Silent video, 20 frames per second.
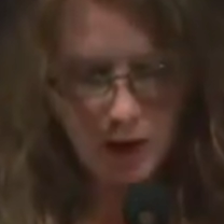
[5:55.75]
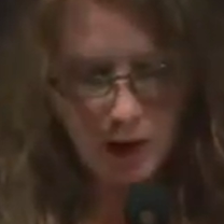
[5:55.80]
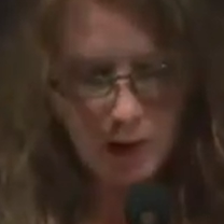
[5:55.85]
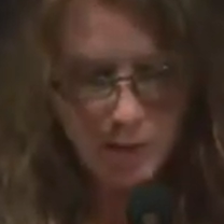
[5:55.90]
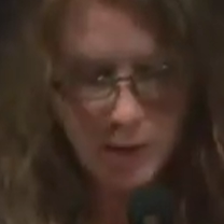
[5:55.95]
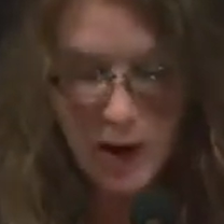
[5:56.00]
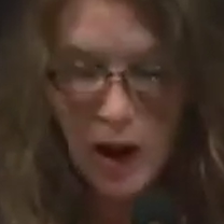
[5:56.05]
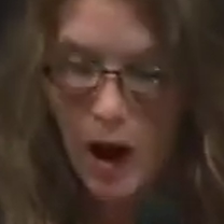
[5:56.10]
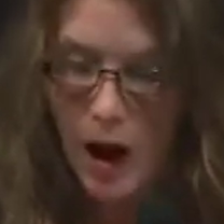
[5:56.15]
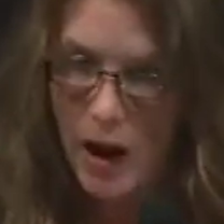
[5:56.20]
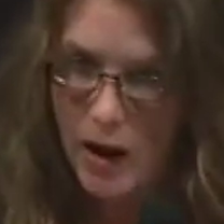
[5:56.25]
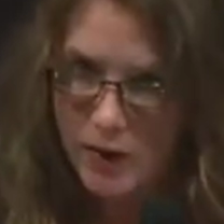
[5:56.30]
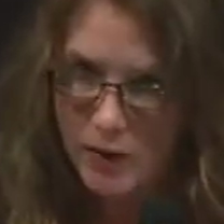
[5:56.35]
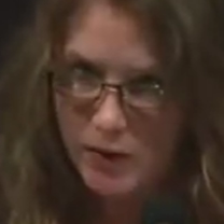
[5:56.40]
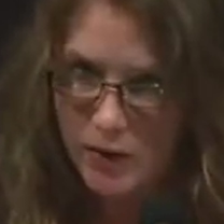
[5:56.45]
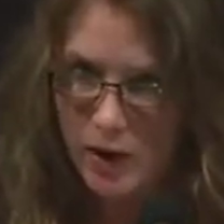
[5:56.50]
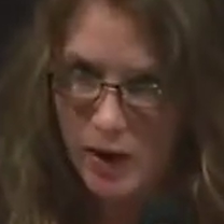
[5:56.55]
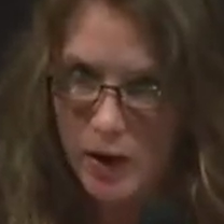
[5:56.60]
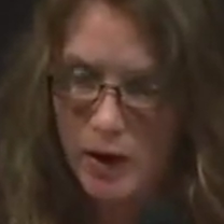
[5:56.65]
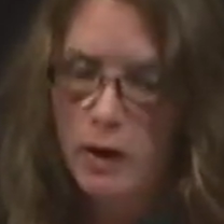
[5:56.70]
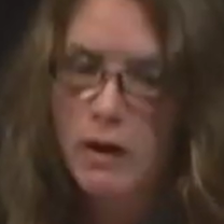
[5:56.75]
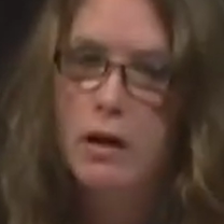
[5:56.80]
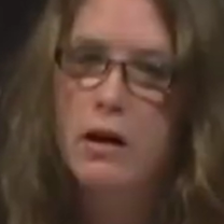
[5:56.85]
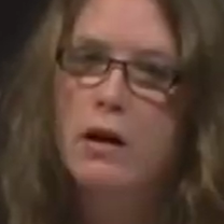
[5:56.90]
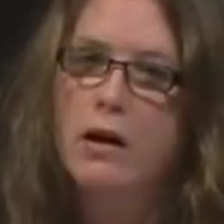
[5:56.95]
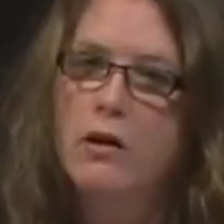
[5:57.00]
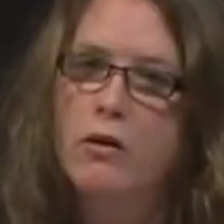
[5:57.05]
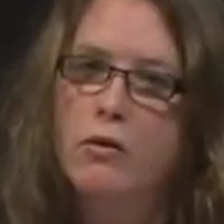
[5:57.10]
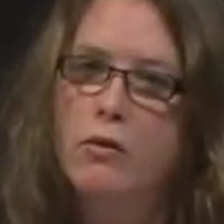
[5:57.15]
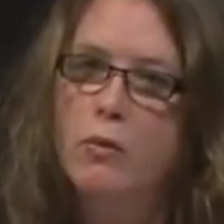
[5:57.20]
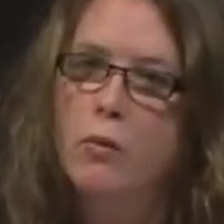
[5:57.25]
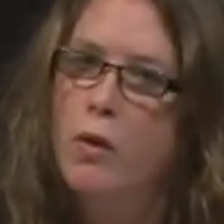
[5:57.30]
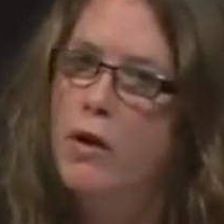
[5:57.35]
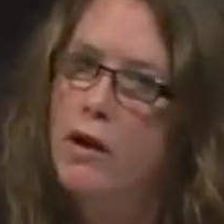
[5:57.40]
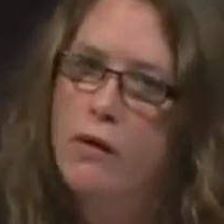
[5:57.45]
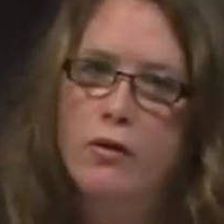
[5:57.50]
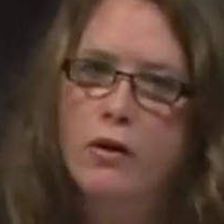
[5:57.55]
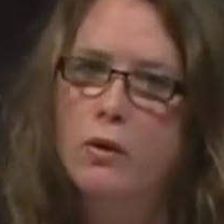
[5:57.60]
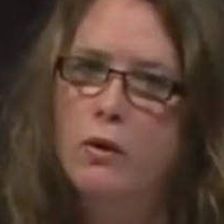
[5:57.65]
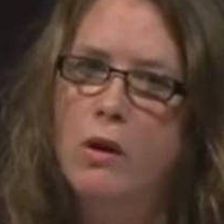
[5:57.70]
but I say it is
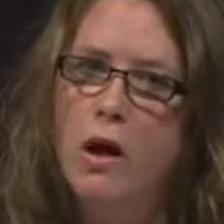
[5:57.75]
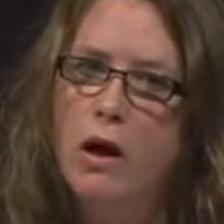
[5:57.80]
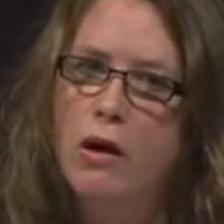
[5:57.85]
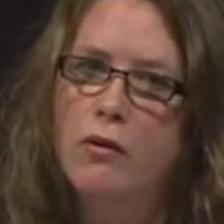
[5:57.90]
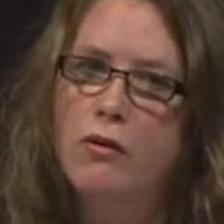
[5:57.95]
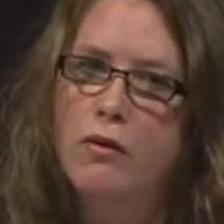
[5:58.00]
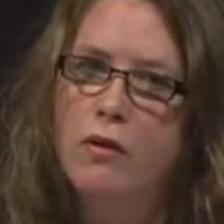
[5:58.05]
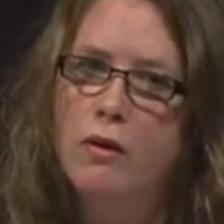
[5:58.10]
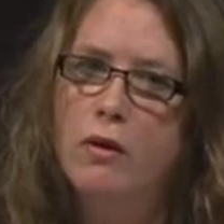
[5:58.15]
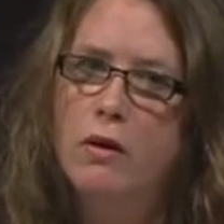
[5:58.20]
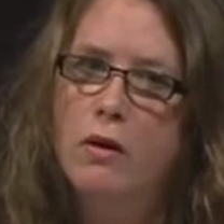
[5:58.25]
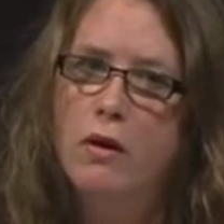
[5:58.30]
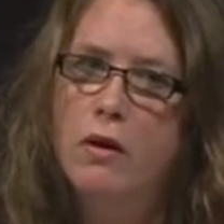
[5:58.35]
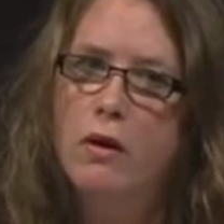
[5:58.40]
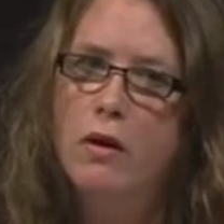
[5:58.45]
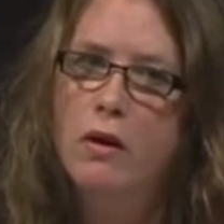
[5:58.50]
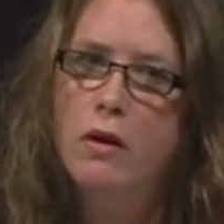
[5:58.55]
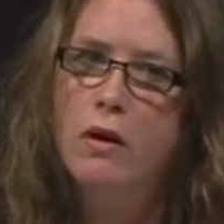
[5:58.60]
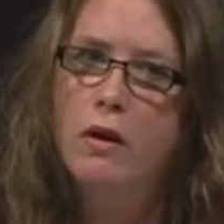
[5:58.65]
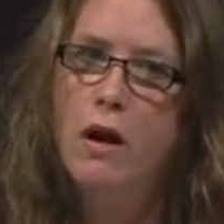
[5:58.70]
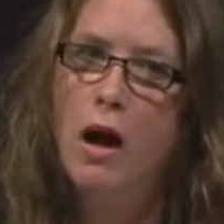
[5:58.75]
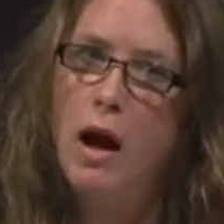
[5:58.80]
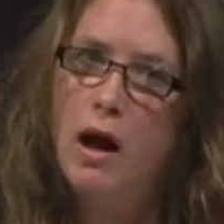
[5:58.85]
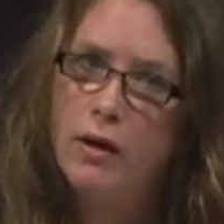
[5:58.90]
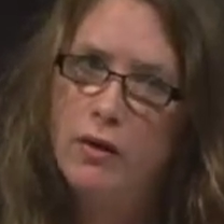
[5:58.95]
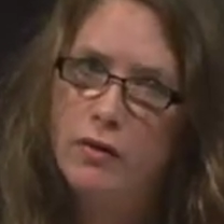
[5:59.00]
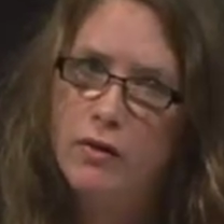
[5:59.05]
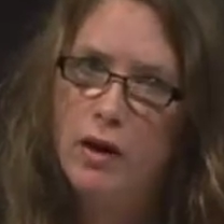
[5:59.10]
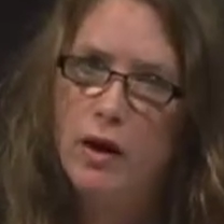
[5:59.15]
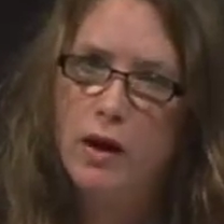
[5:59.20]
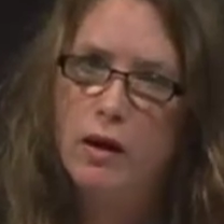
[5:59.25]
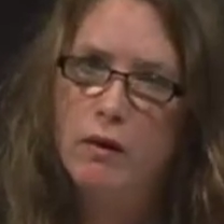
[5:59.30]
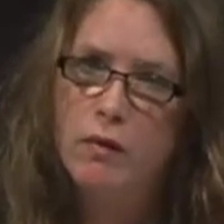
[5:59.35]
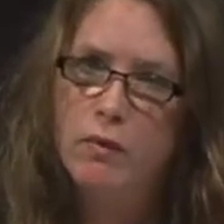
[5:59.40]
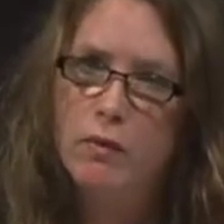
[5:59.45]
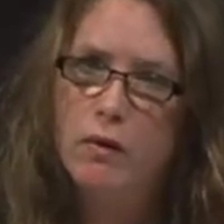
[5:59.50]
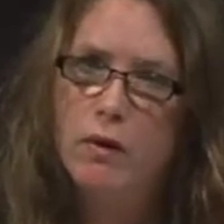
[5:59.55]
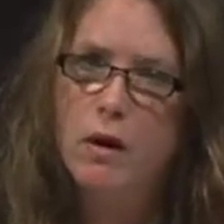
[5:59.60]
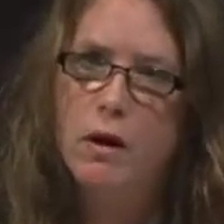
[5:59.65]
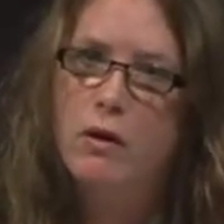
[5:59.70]
whatever you love. I say
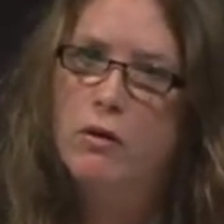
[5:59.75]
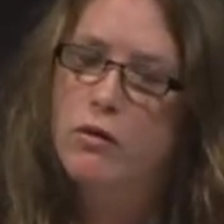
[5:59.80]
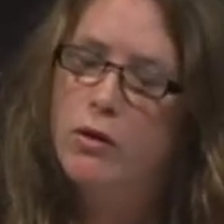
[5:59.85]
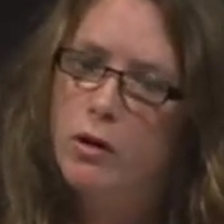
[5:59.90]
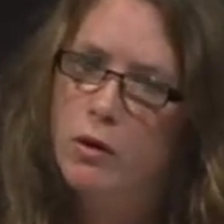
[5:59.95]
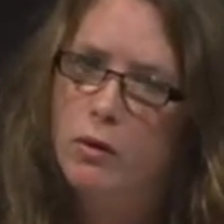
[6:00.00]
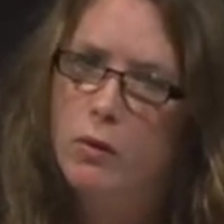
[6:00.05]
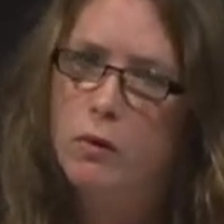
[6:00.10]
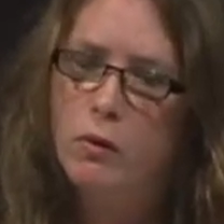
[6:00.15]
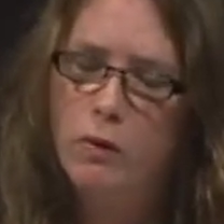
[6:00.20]
it is you.